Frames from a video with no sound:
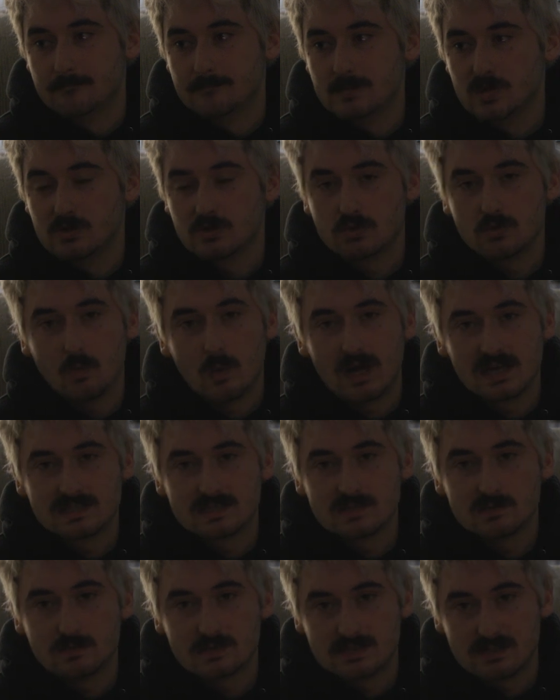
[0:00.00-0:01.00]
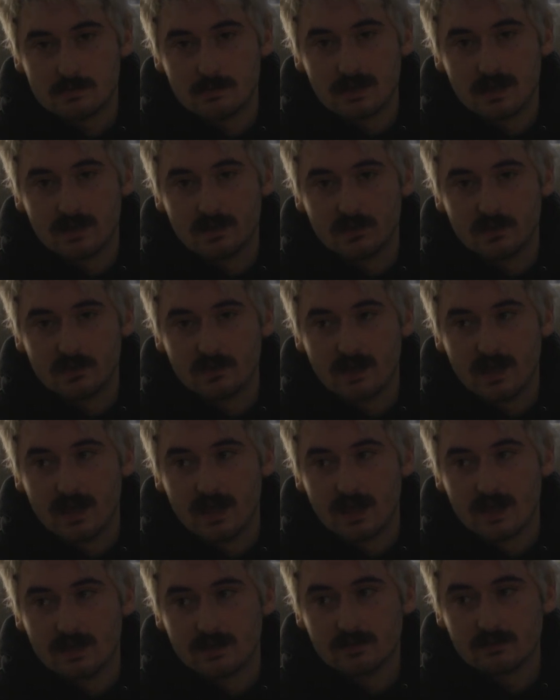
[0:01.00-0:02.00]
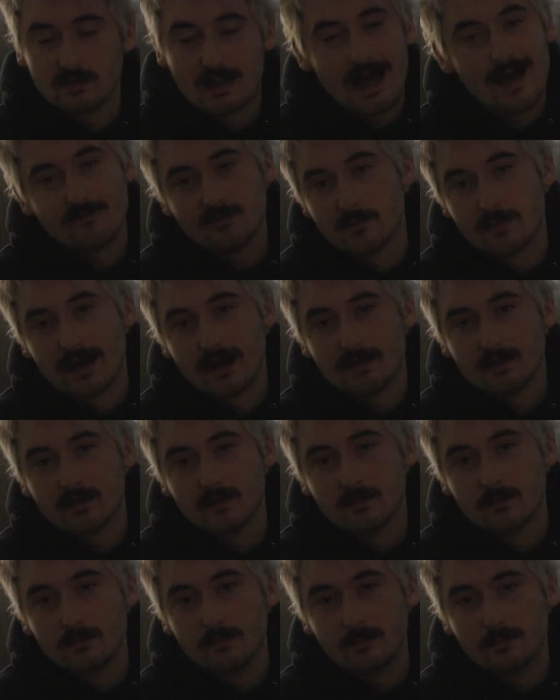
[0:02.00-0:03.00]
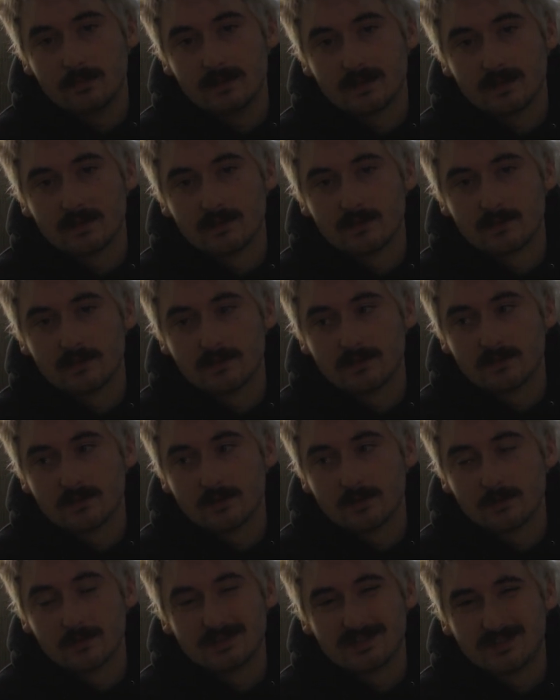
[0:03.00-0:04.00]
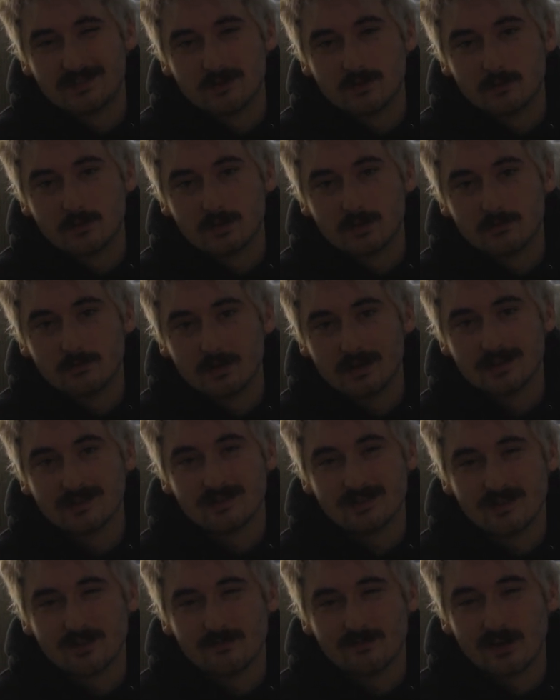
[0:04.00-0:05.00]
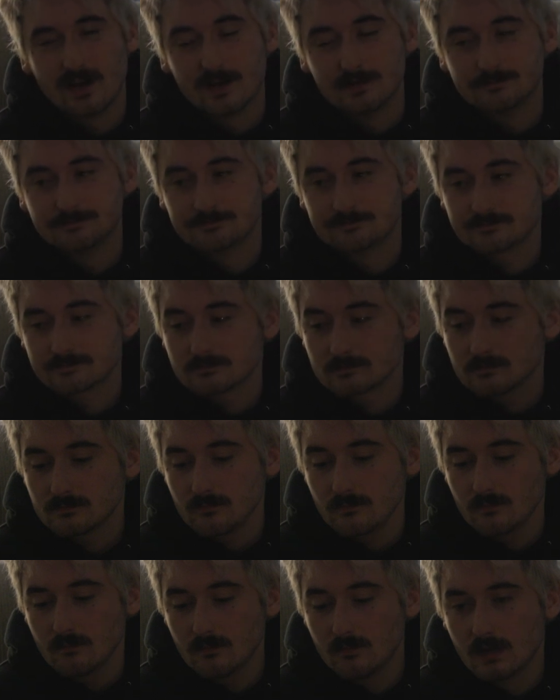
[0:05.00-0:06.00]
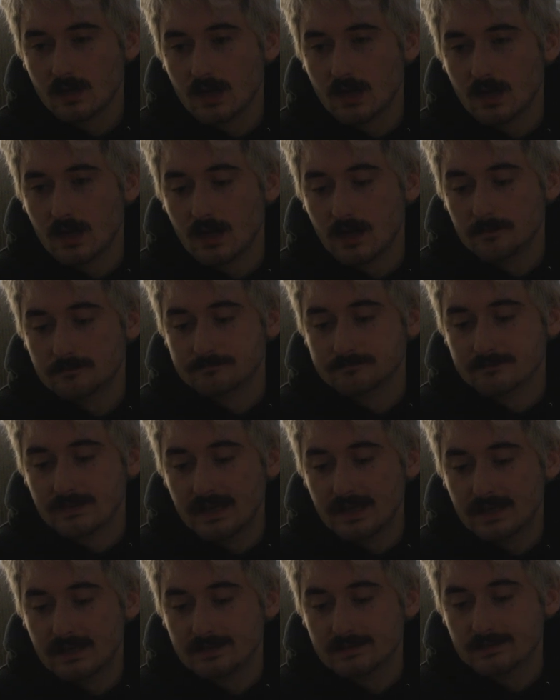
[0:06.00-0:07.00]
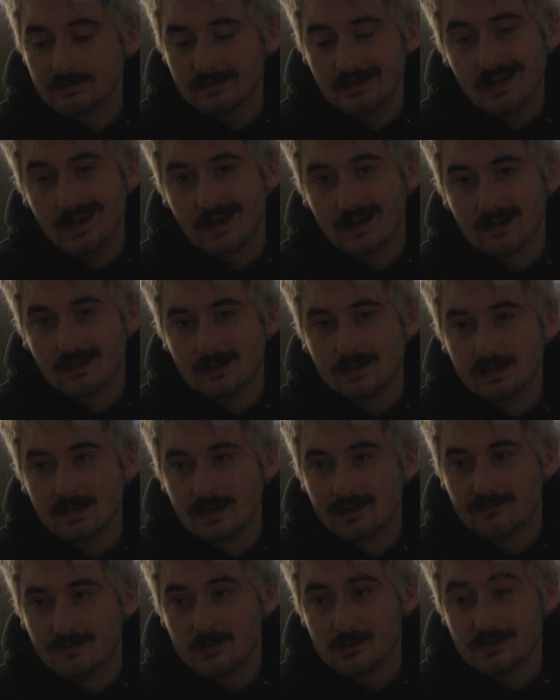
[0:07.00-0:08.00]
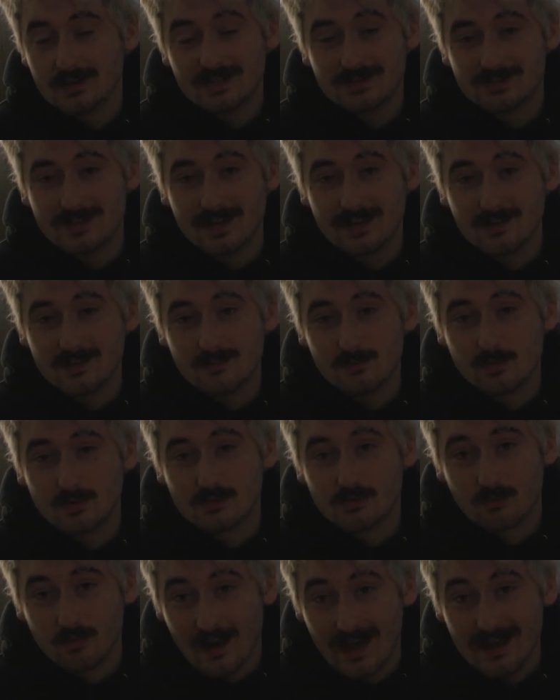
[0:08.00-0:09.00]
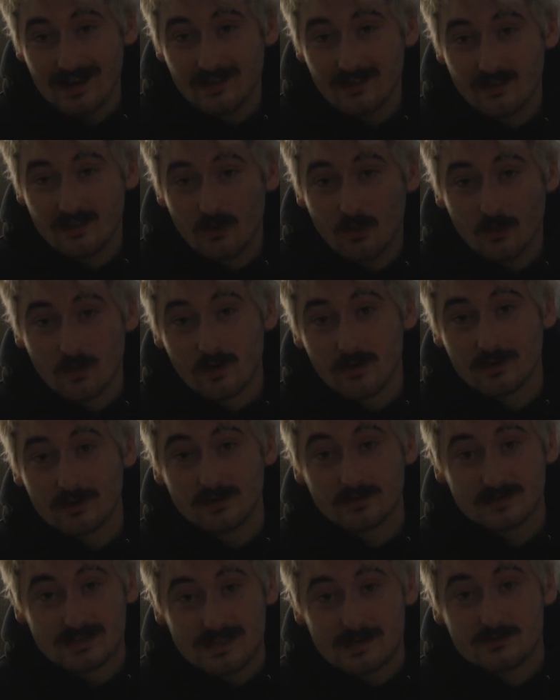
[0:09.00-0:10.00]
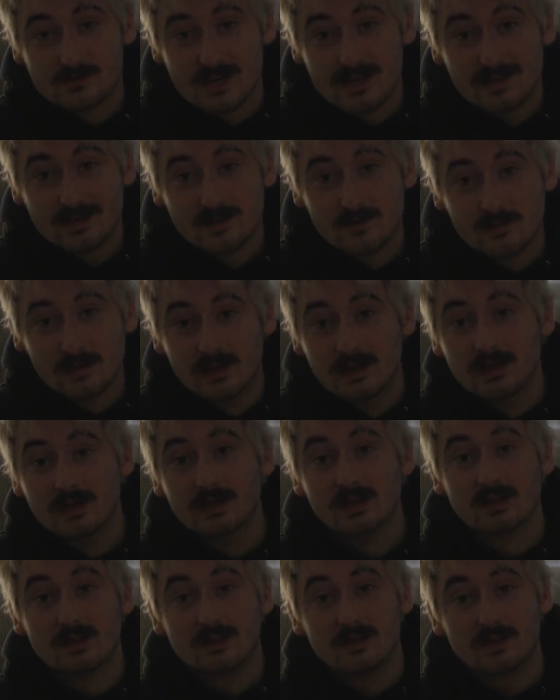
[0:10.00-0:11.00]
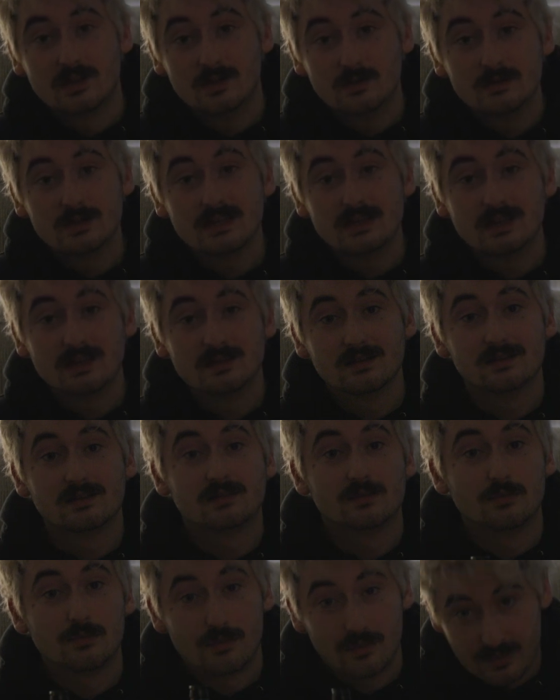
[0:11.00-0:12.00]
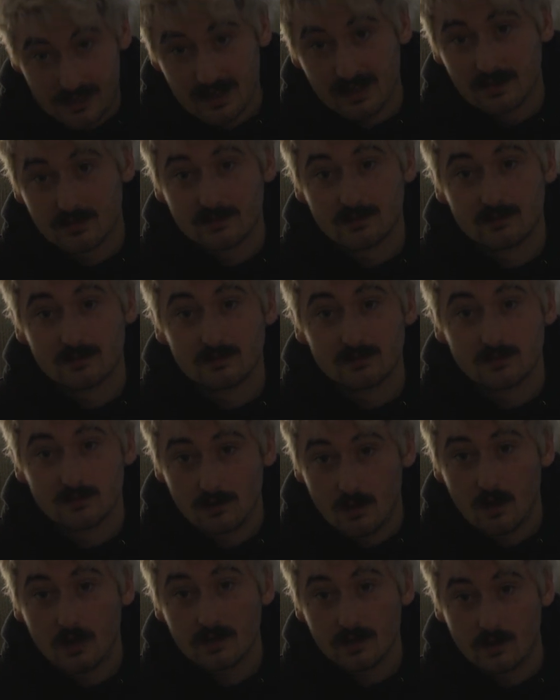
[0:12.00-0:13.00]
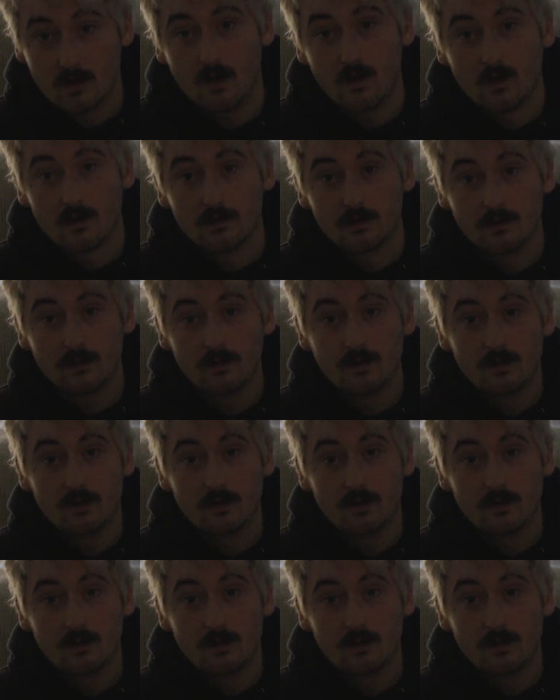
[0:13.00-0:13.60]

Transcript: you should watch these with someone else and laugh about it, because they're really stupid, but they're fun. And yeah, if you think Jacob was right, or you're Team Jacob, you need to think long and hard